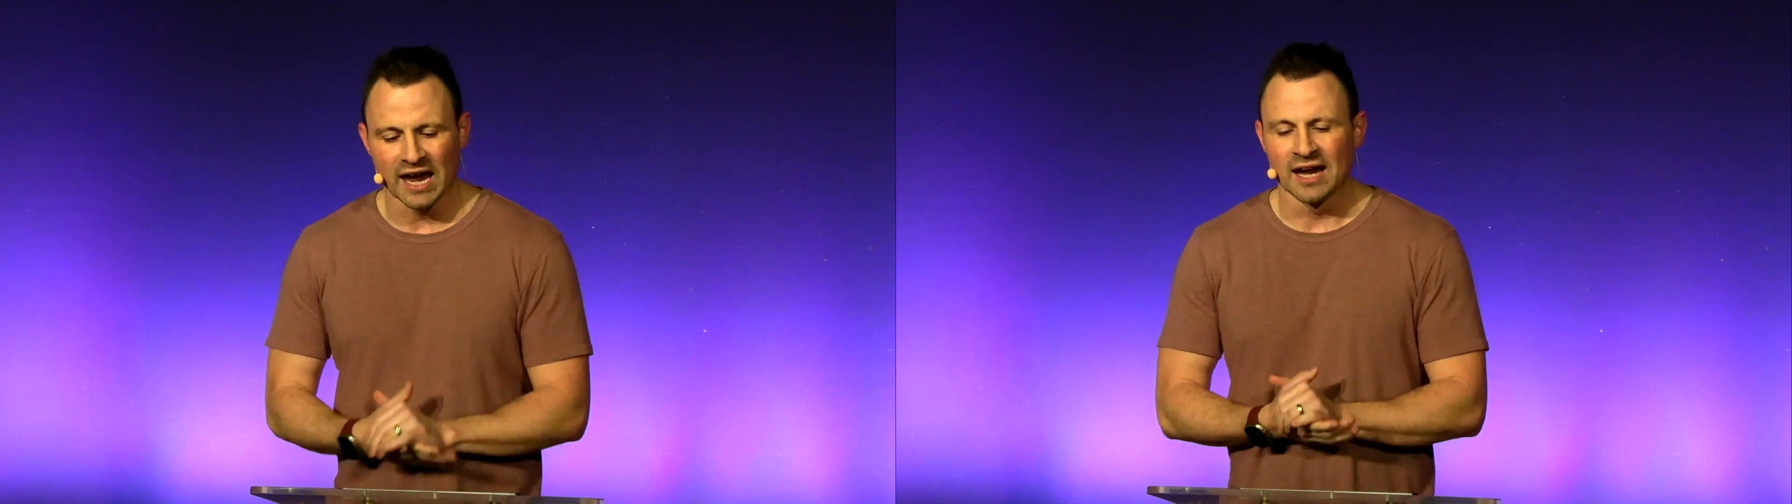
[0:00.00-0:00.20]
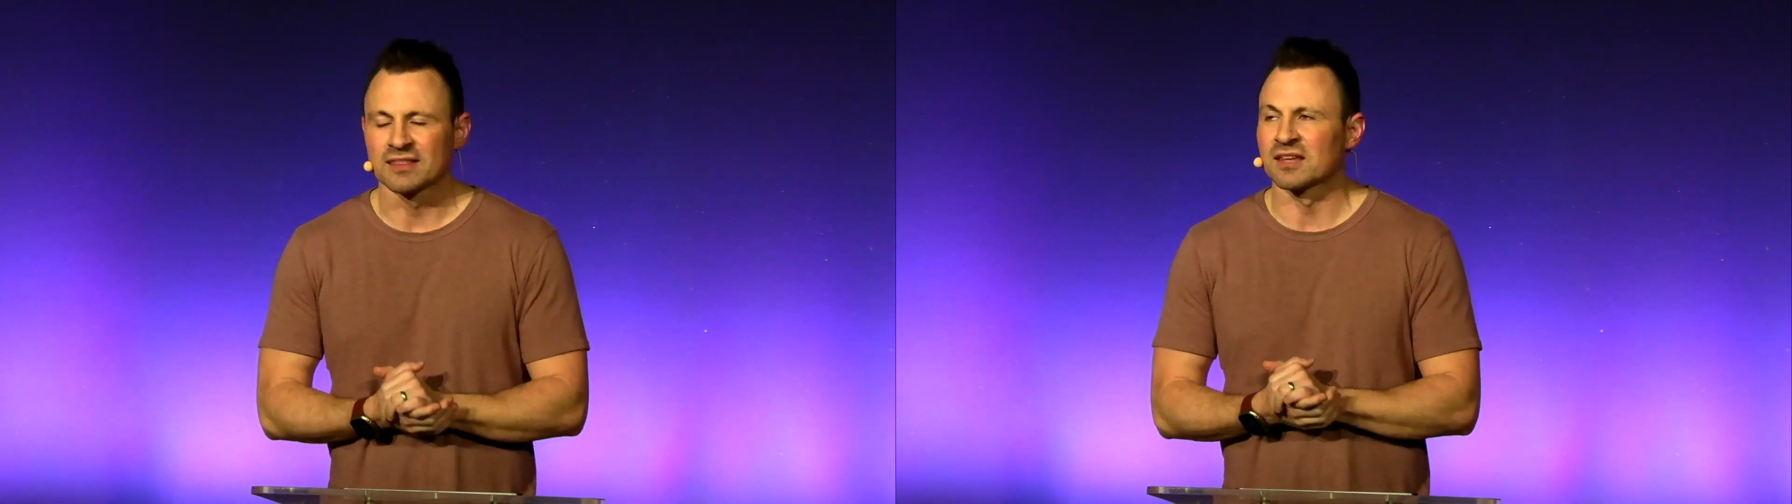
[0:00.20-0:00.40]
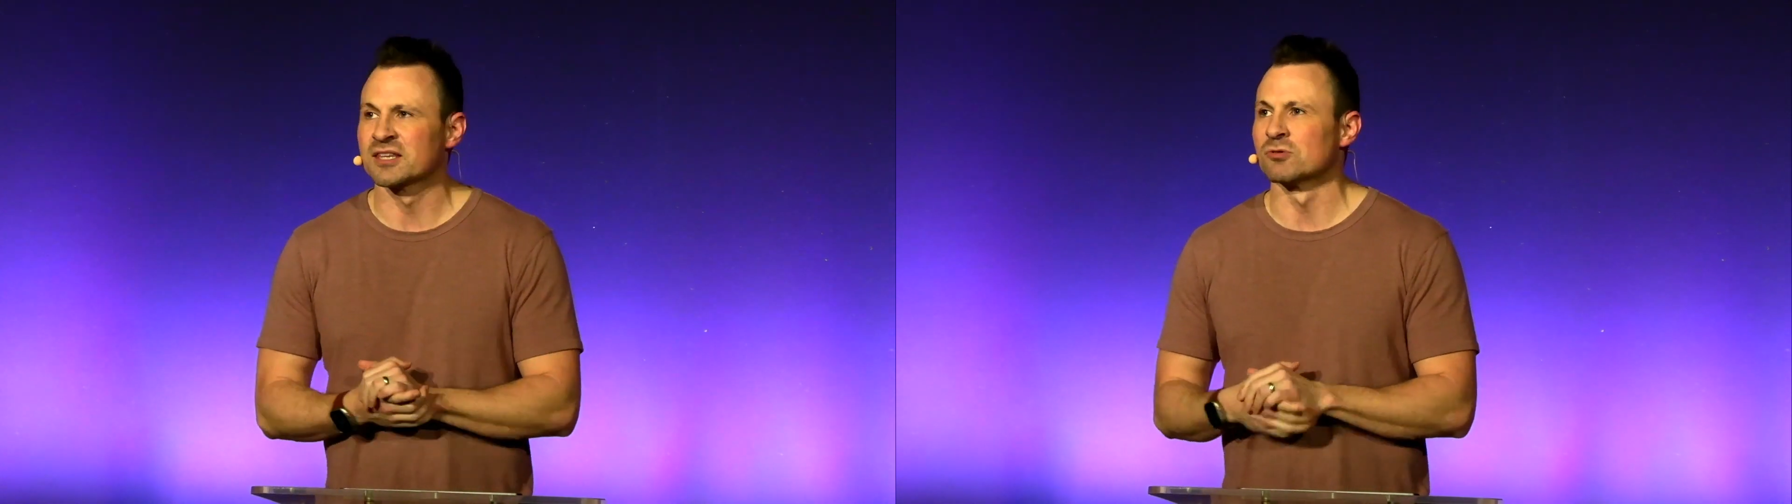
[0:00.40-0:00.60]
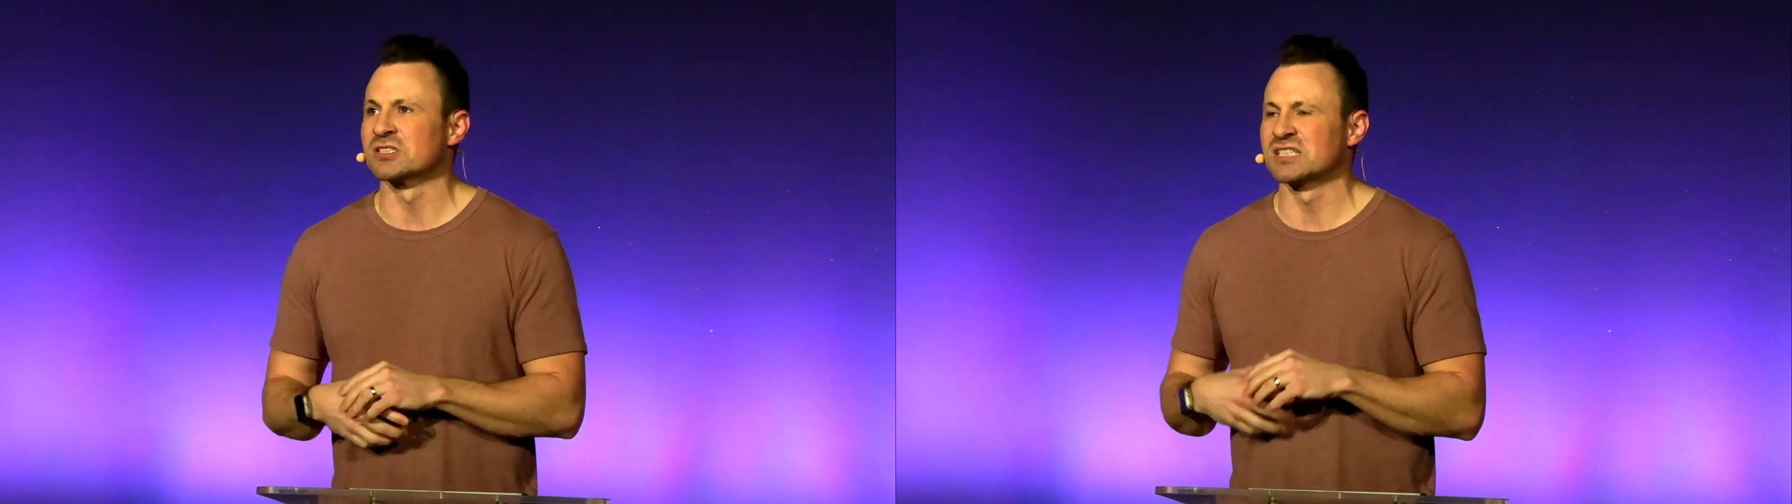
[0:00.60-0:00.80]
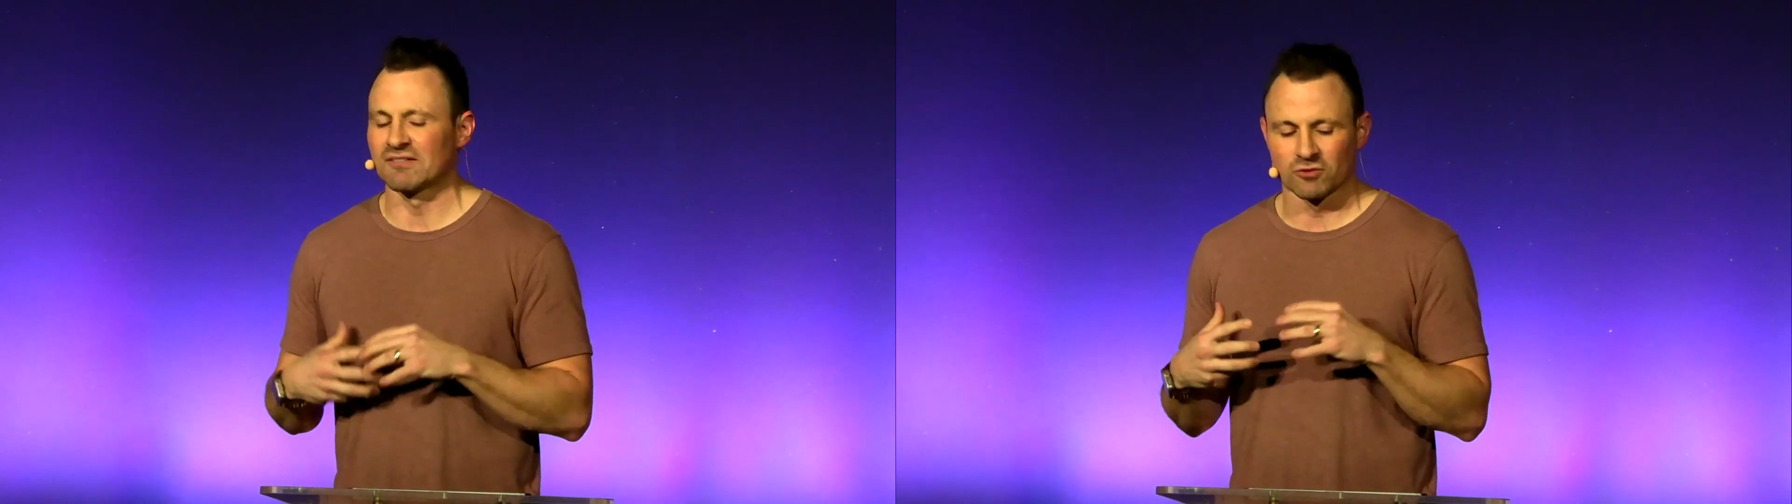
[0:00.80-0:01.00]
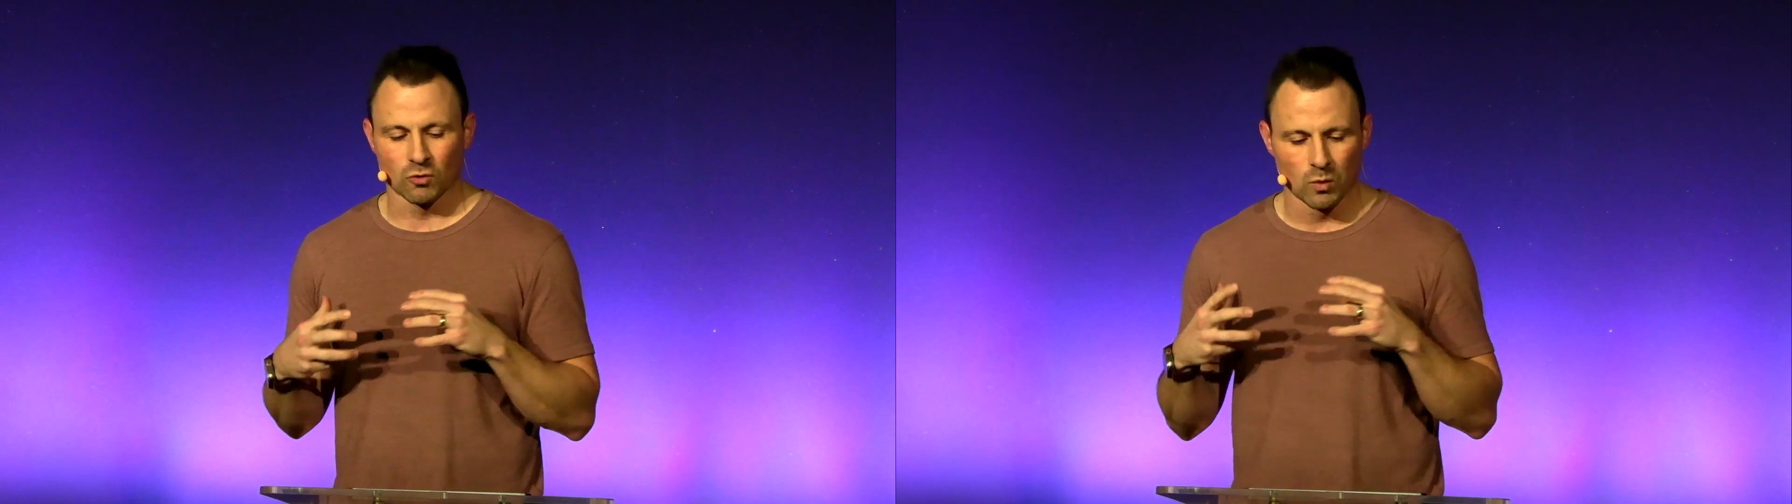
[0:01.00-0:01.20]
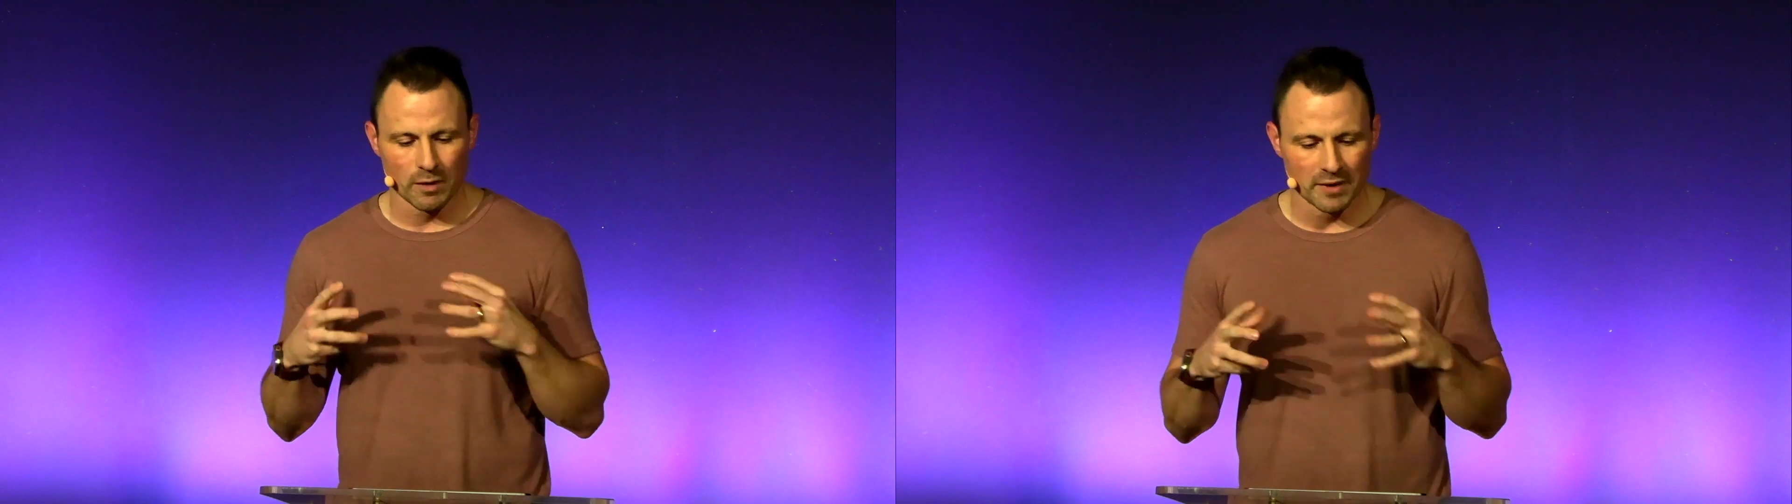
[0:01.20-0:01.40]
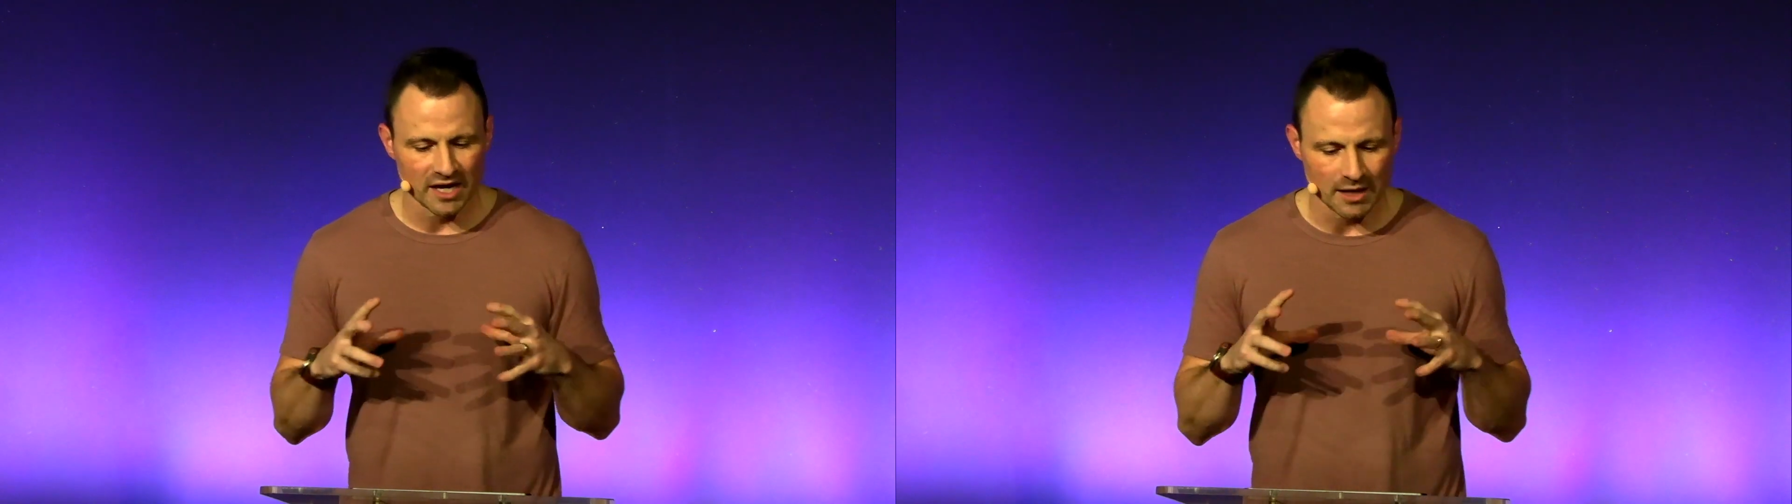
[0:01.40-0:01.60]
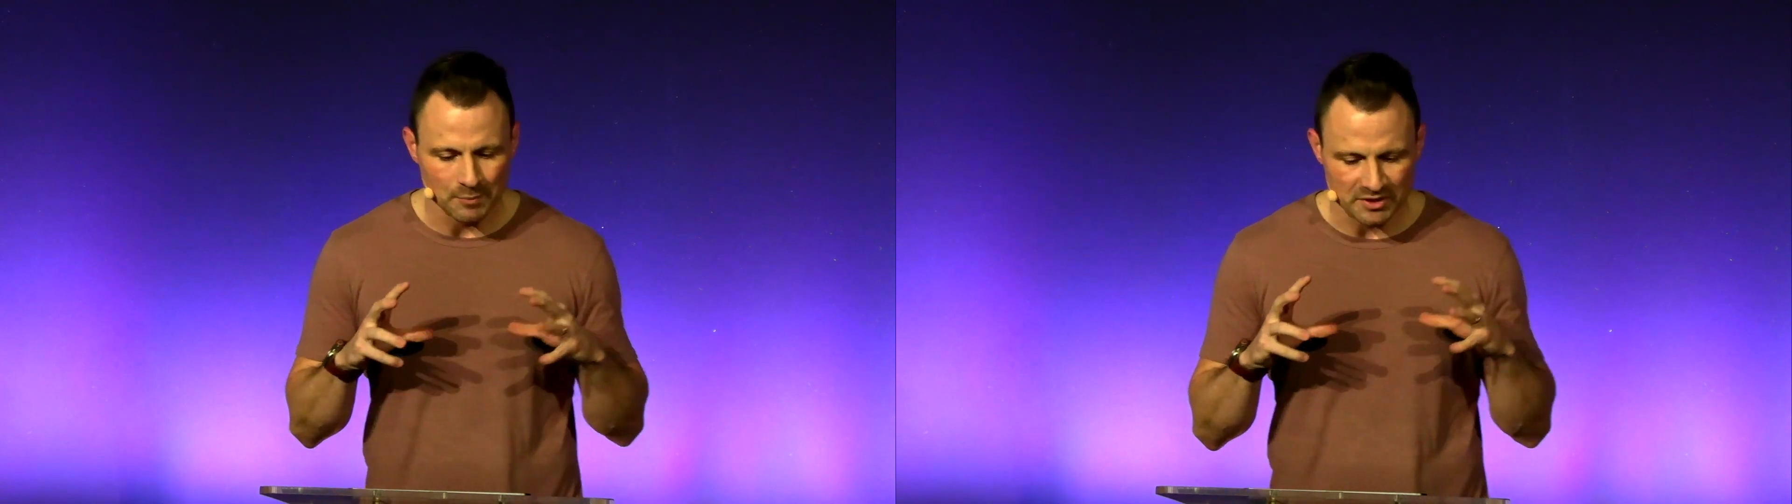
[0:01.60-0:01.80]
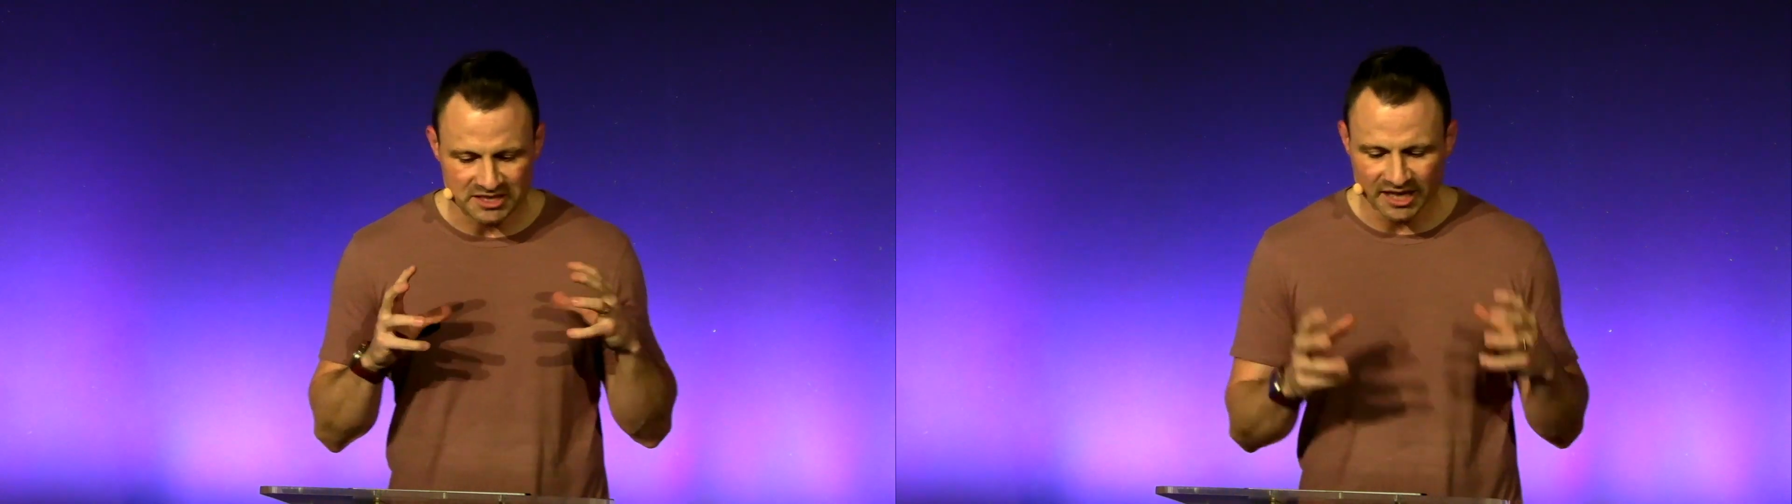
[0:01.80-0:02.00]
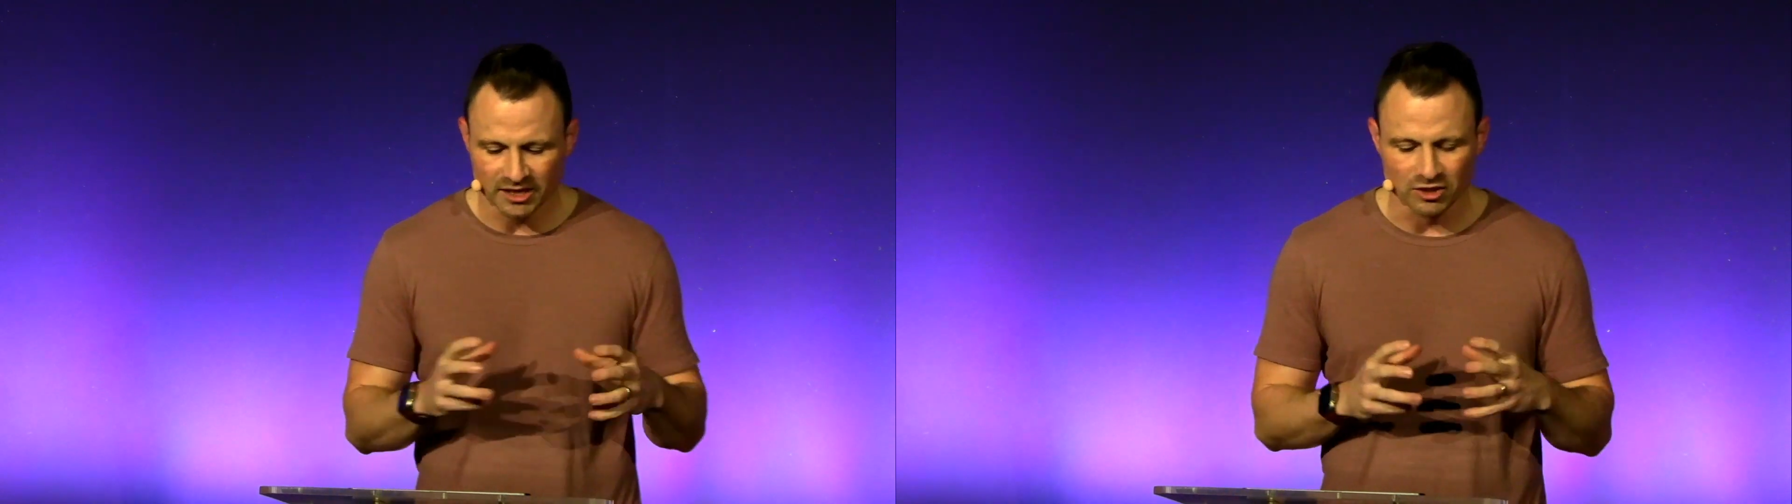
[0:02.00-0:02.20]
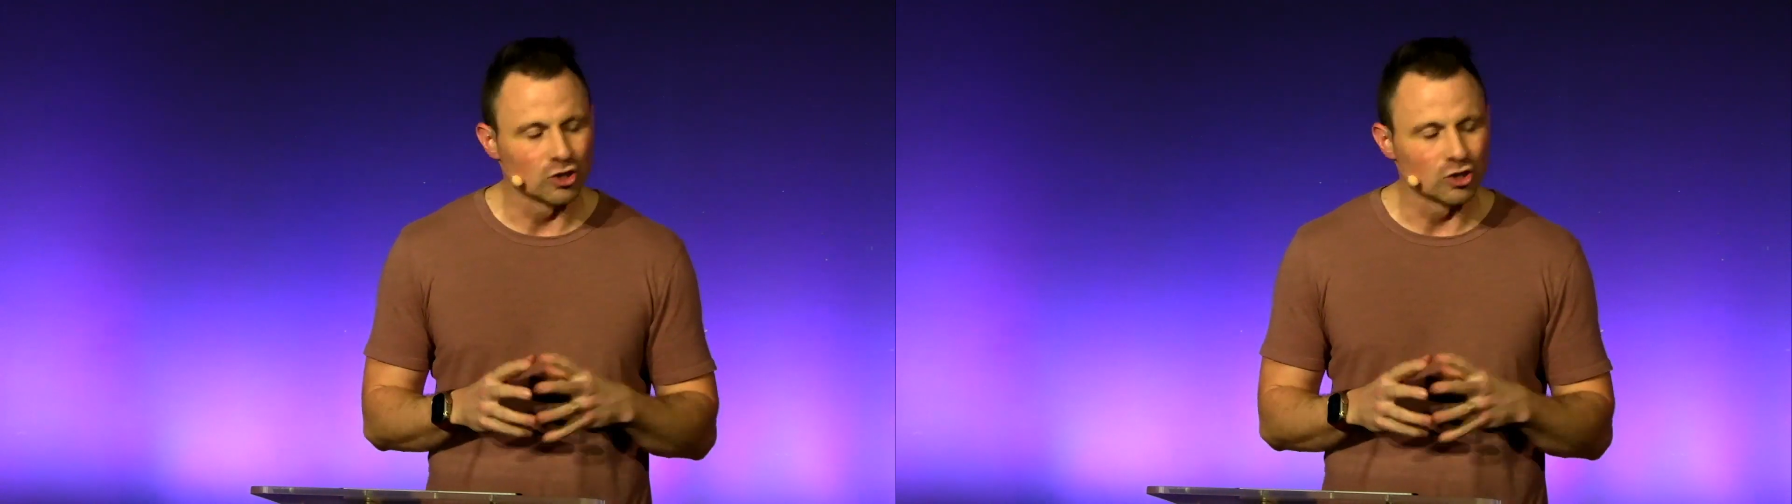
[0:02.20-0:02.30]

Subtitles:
8 that there were several women in particular